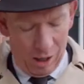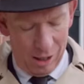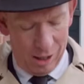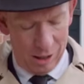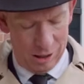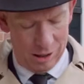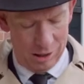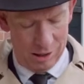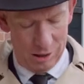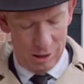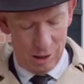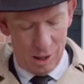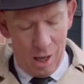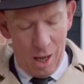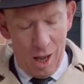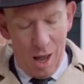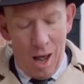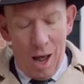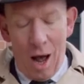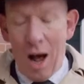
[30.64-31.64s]

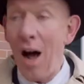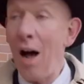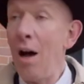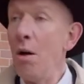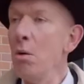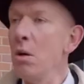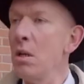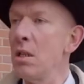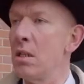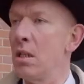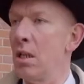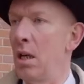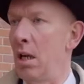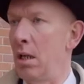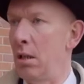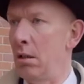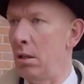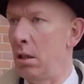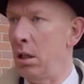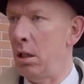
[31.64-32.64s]
I was
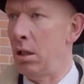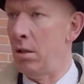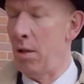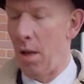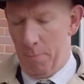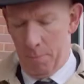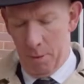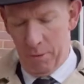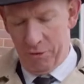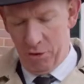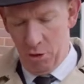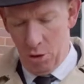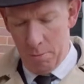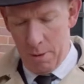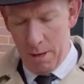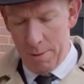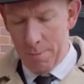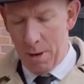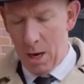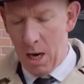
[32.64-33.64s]
uh
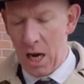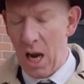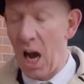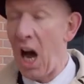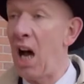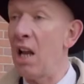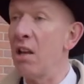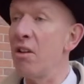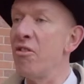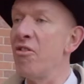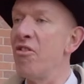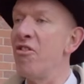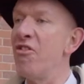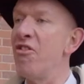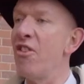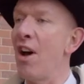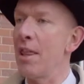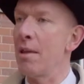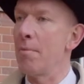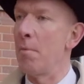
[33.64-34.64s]
performing my
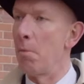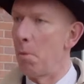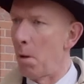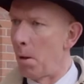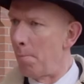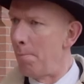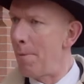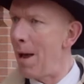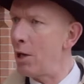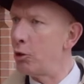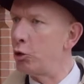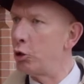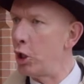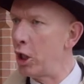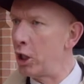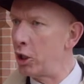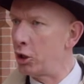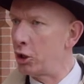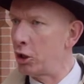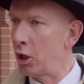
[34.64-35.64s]
unfathomable
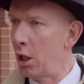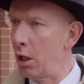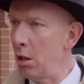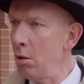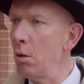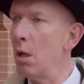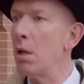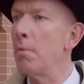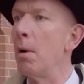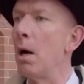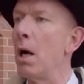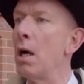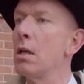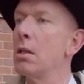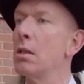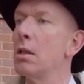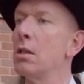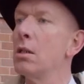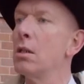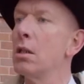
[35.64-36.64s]
magic show with my
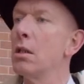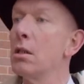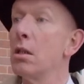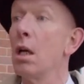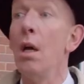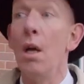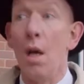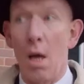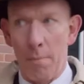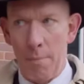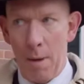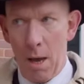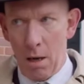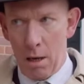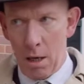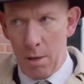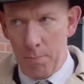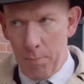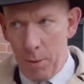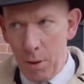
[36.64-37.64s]
assistant
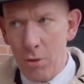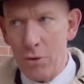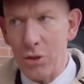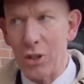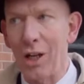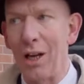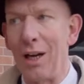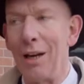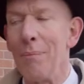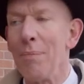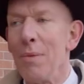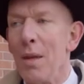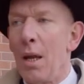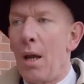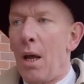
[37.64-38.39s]
Mary Potter.